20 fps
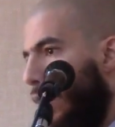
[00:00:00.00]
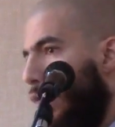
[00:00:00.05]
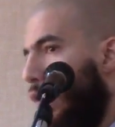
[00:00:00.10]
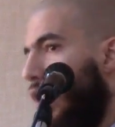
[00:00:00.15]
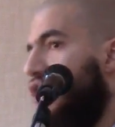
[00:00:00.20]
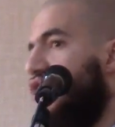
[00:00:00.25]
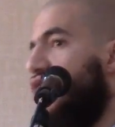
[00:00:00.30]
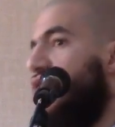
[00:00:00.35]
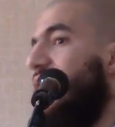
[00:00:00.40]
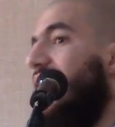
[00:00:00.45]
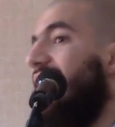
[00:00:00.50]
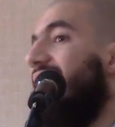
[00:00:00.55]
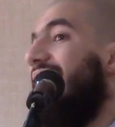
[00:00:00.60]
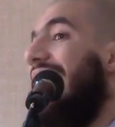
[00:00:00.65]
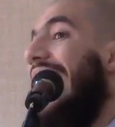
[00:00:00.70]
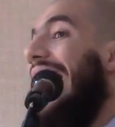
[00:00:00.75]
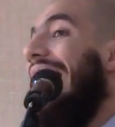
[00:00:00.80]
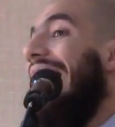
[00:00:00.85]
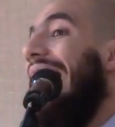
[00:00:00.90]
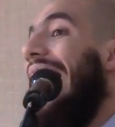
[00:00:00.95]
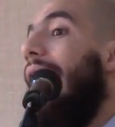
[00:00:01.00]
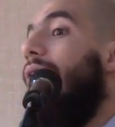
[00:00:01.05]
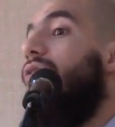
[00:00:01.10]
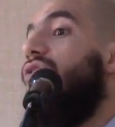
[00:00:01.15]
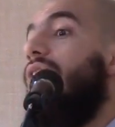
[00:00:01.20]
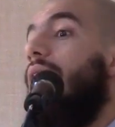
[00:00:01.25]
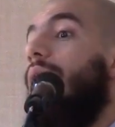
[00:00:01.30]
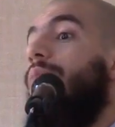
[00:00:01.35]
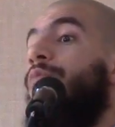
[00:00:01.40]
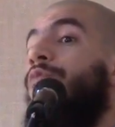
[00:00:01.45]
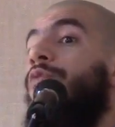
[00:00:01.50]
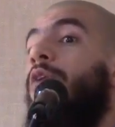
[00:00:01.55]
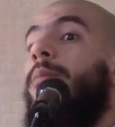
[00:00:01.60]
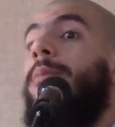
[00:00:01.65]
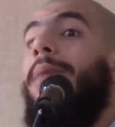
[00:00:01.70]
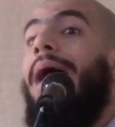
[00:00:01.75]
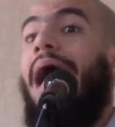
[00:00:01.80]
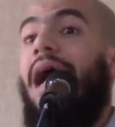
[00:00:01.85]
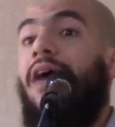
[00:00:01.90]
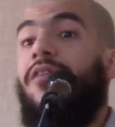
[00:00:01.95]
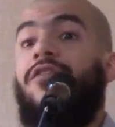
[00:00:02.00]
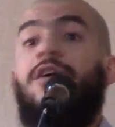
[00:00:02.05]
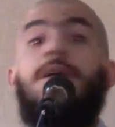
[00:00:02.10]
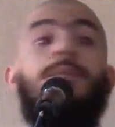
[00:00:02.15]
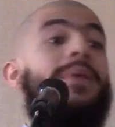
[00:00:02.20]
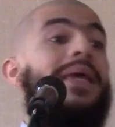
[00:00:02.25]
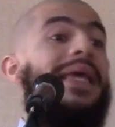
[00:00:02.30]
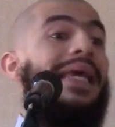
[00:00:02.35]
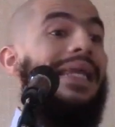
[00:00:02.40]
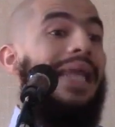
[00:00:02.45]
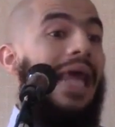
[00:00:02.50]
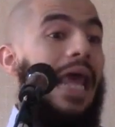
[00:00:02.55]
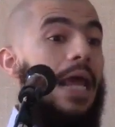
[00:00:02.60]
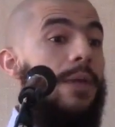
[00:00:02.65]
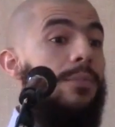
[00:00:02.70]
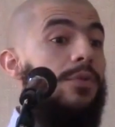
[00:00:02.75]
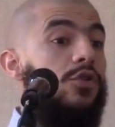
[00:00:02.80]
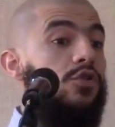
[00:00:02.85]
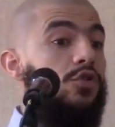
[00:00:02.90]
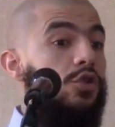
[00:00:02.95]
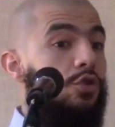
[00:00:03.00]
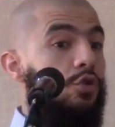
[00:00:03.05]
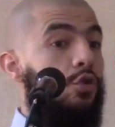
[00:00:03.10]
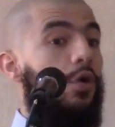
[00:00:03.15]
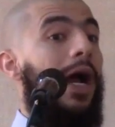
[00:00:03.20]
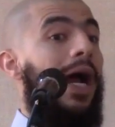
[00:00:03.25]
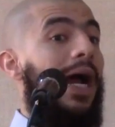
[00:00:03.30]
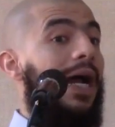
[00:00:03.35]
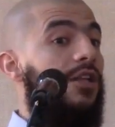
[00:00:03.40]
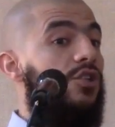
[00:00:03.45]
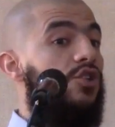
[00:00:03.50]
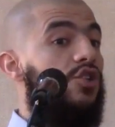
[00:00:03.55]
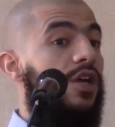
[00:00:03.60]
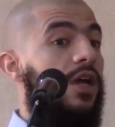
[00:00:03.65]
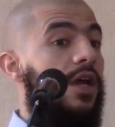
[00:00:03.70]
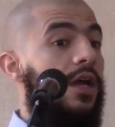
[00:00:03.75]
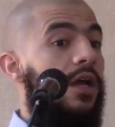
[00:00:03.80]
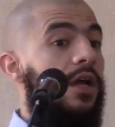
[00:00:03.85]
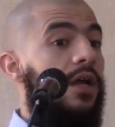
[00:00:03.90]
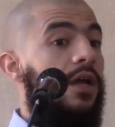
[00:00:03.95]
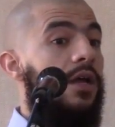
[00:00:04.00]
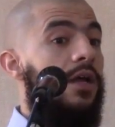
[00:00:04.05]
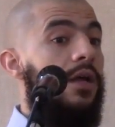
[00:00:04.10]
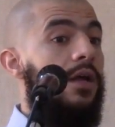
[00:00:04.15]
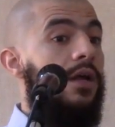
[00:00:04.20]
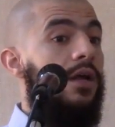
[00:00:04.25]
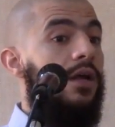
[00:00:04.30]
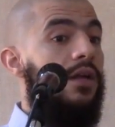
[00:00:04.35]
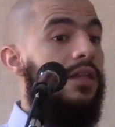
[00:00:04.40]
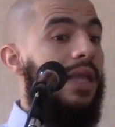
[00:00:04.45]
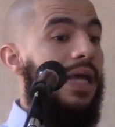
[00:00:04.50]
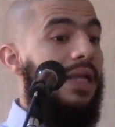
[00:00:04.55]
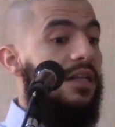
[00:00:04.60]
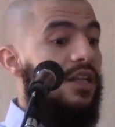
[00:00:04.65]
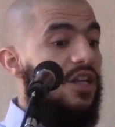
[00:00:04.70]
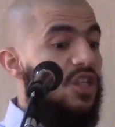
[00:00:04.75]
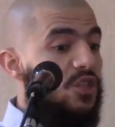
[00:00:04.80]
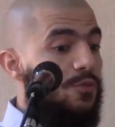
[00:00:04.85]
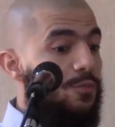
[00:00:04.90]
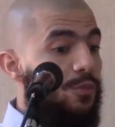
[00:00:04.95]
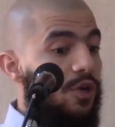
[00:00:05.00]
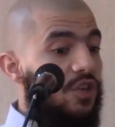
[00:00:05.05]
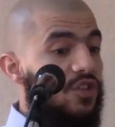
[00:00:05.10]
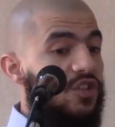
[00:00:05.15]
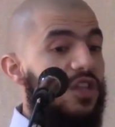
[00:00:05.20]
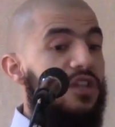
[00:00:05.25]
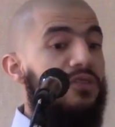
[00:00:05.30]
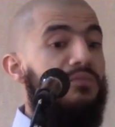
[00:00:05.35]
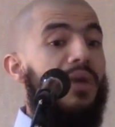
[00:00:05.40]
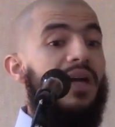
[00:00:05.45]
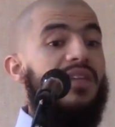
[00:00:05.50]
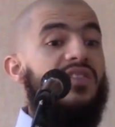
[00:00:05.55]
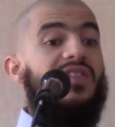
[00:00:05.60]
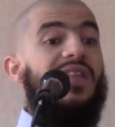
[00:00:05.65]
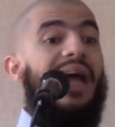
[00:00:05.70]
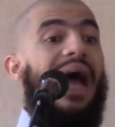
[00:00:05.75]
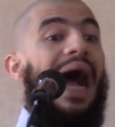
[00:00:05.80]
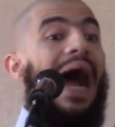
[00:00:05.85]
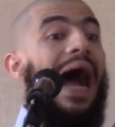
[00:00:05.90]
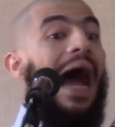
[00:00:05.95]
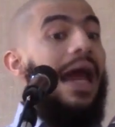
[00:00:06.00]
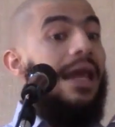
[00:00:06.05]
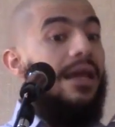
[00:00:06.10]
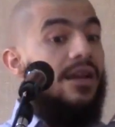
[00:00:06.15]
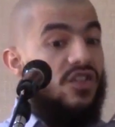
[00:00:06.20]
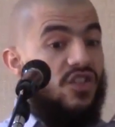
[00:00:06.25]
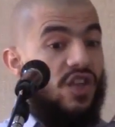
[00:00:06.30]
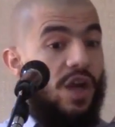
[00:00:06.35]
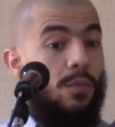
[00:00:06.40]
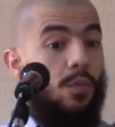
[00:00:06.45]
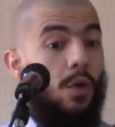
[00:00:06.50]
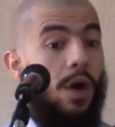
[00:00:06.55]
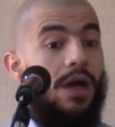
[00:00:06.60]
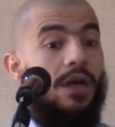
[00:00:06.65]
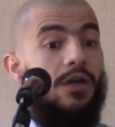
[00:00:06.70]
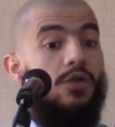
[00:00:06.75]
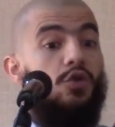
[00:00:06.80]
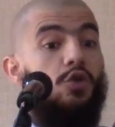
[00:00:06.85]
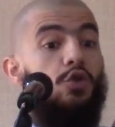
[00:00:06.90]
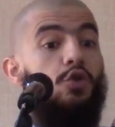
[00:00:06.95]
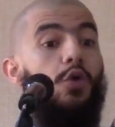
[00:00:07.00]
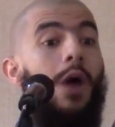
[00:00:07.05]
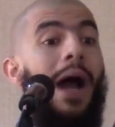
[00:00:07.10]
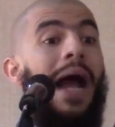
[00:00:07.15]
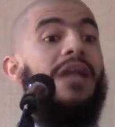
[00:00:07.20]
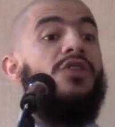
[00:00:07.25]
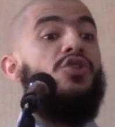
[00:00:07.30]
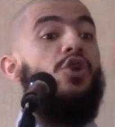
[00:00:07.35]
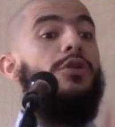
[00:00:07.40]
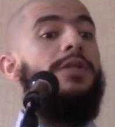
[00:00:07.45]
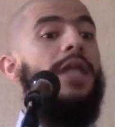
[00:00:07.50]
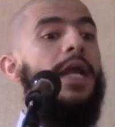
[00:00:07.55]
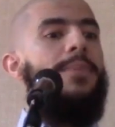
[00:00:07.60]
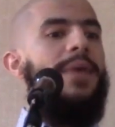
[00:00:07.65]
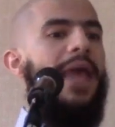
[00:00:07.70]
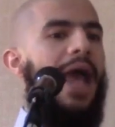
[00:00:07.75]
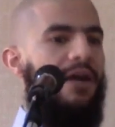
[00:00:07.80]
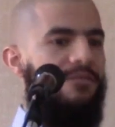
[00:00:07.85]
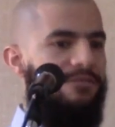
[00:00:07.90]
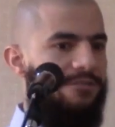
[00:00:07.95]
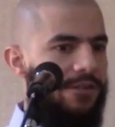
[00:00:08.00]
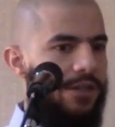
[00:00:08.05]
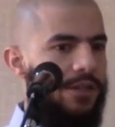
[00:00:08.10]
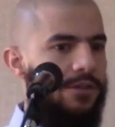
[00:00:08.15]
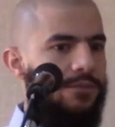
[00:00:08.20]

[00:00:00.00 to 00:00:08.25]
which disallows them from ever being able to do Hajj, then this person must hire someone to do Hajj on their behalf.